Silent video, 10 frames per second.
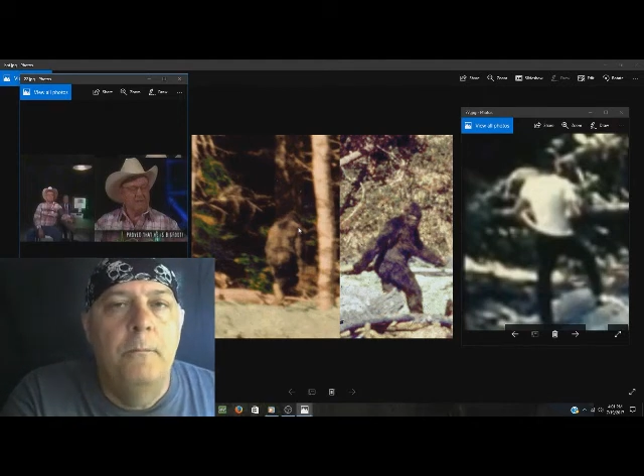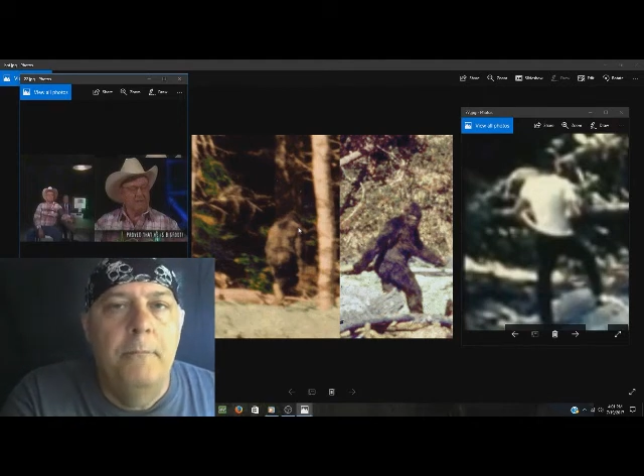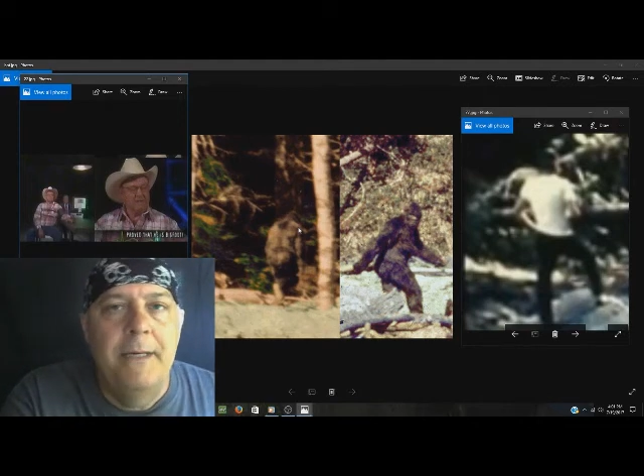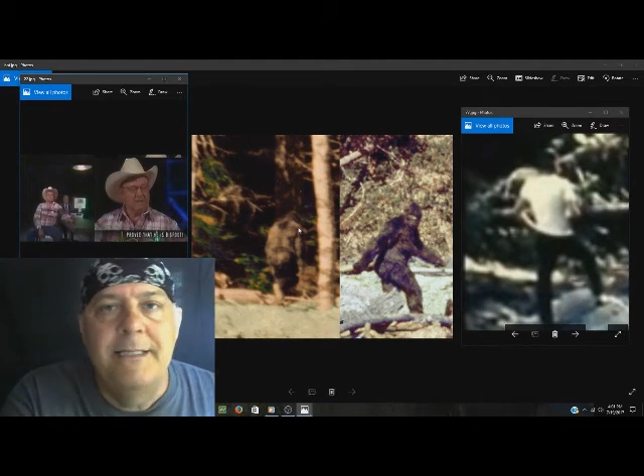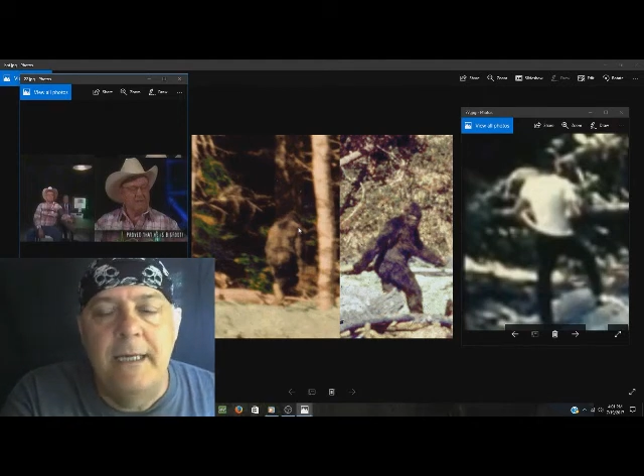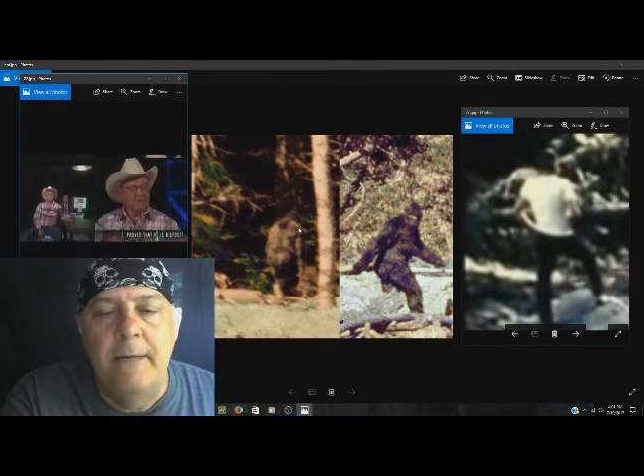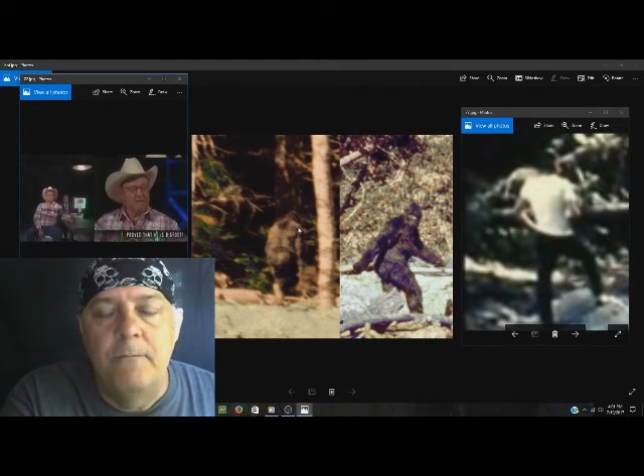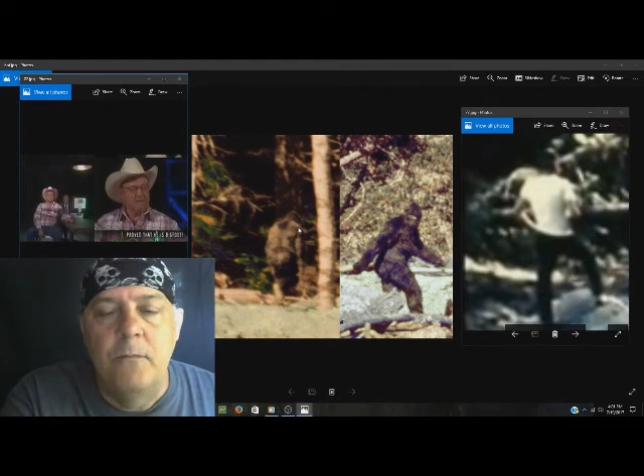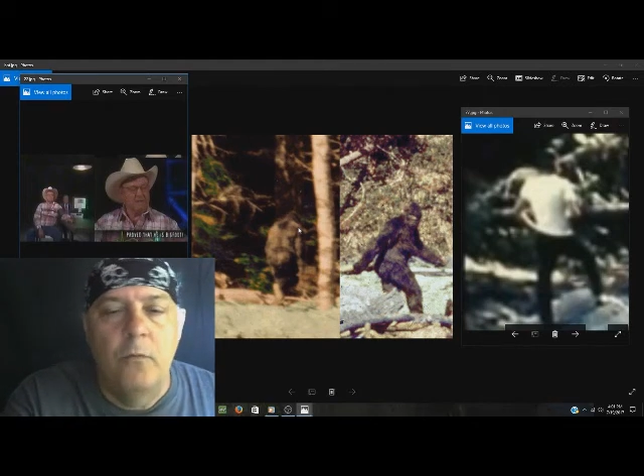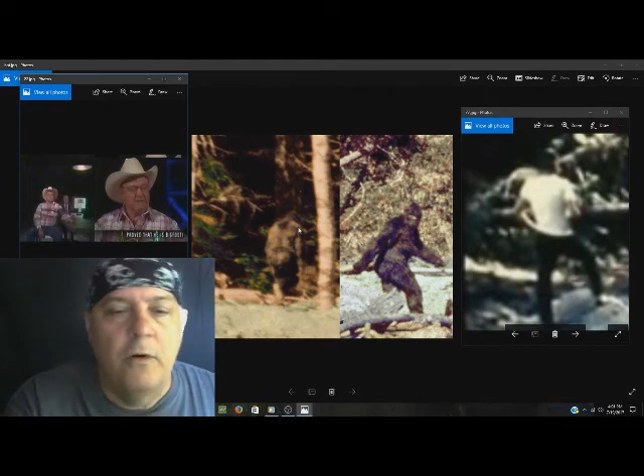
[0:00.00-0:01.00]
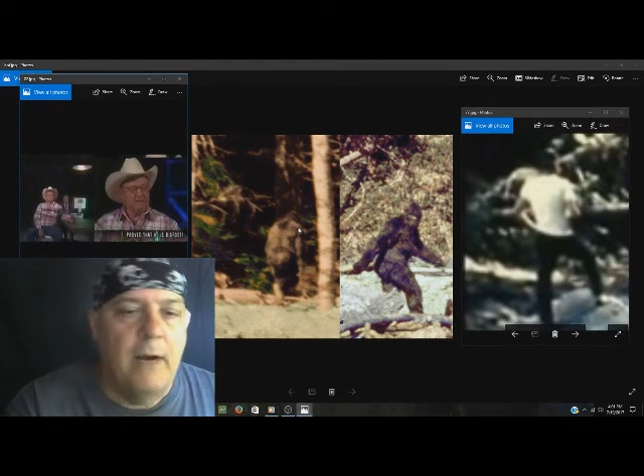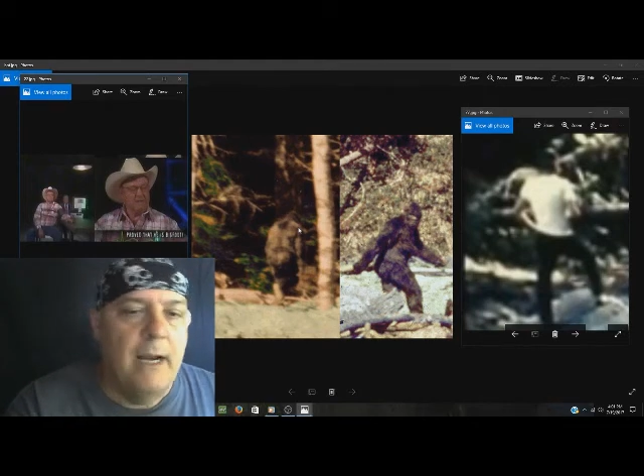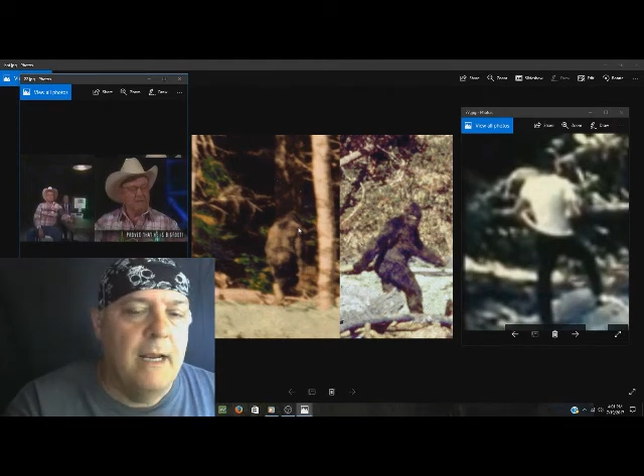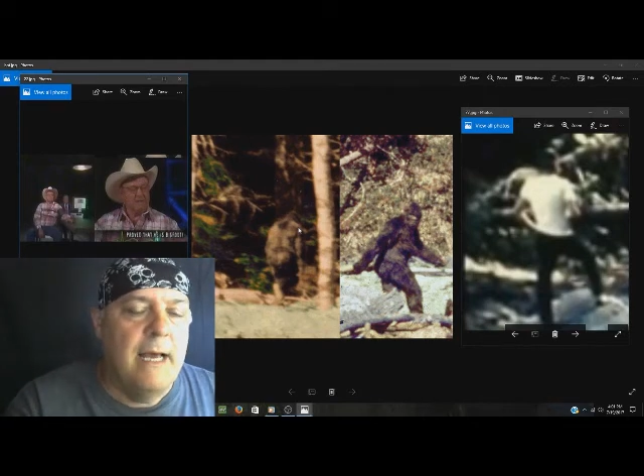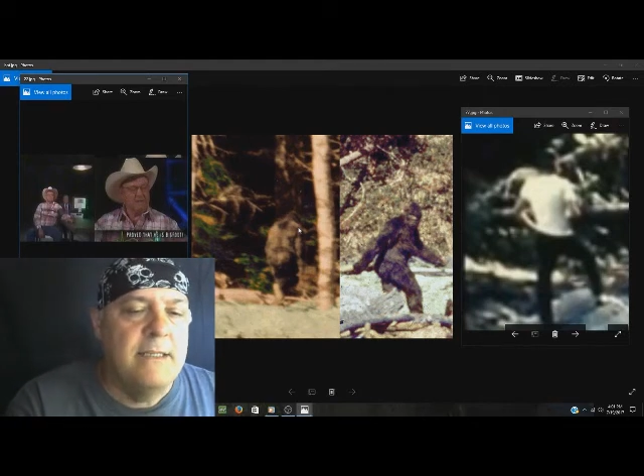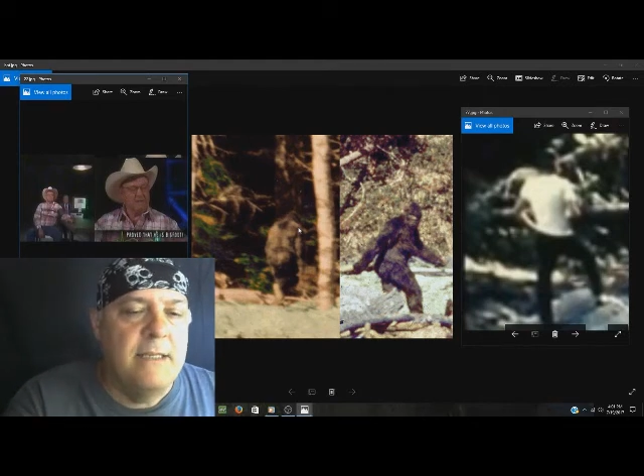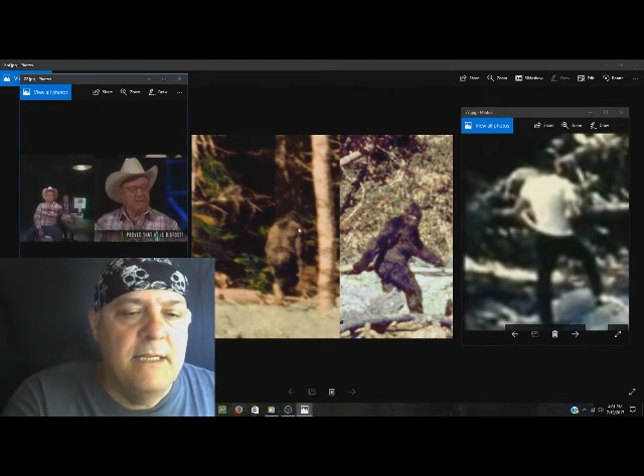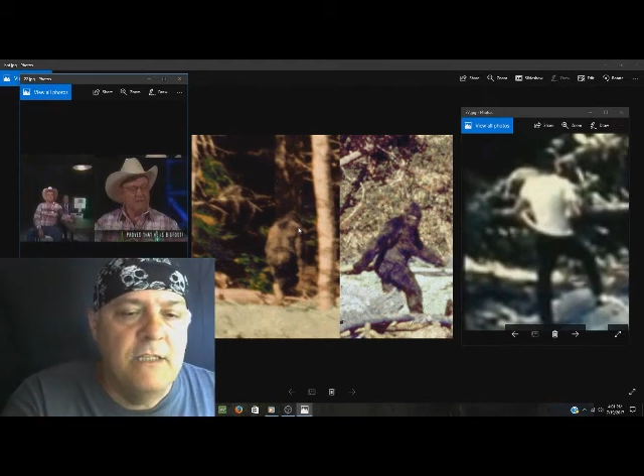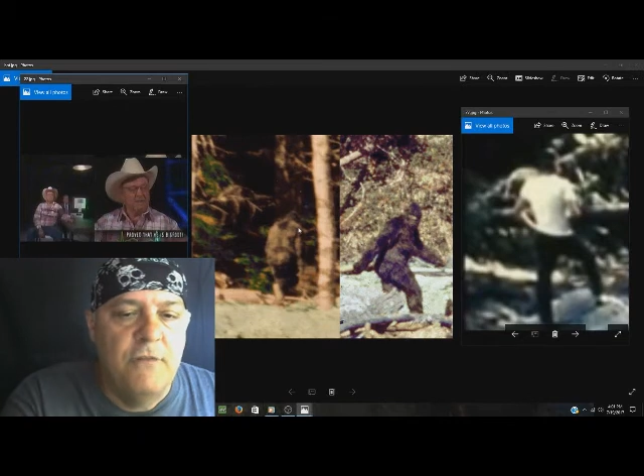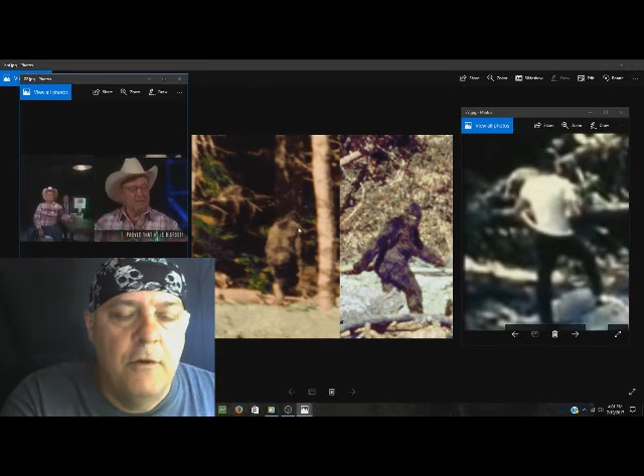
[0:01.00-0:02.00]
busy when they're analyzing
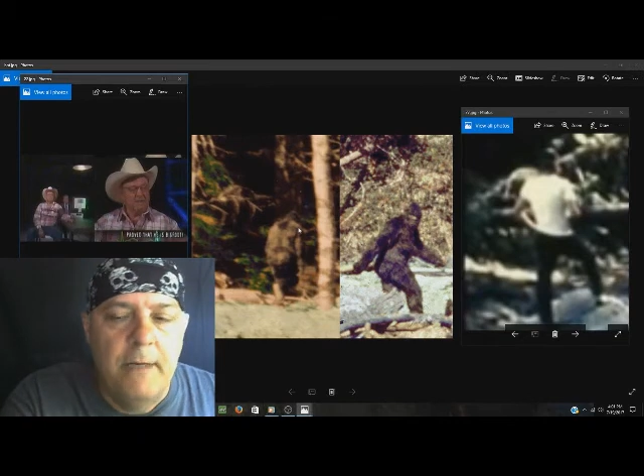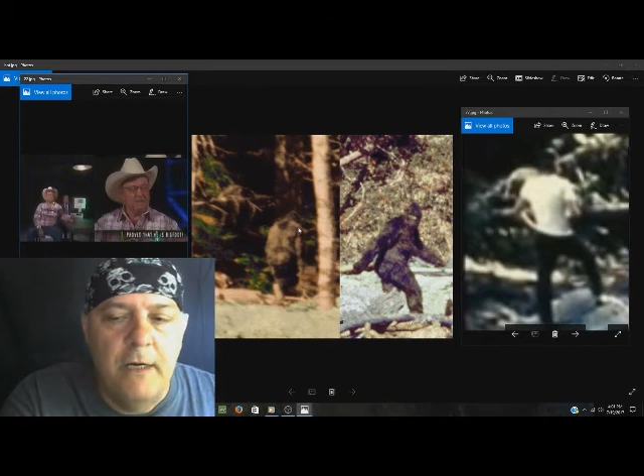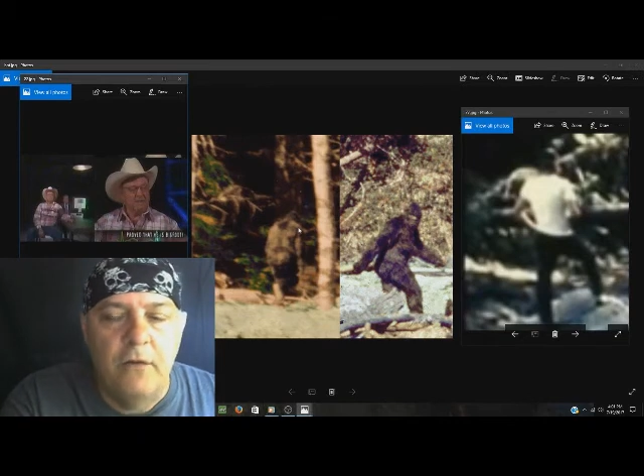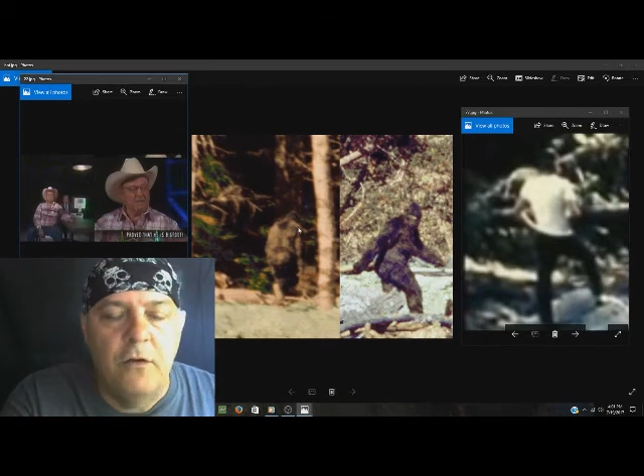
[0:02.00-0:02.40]
this film here.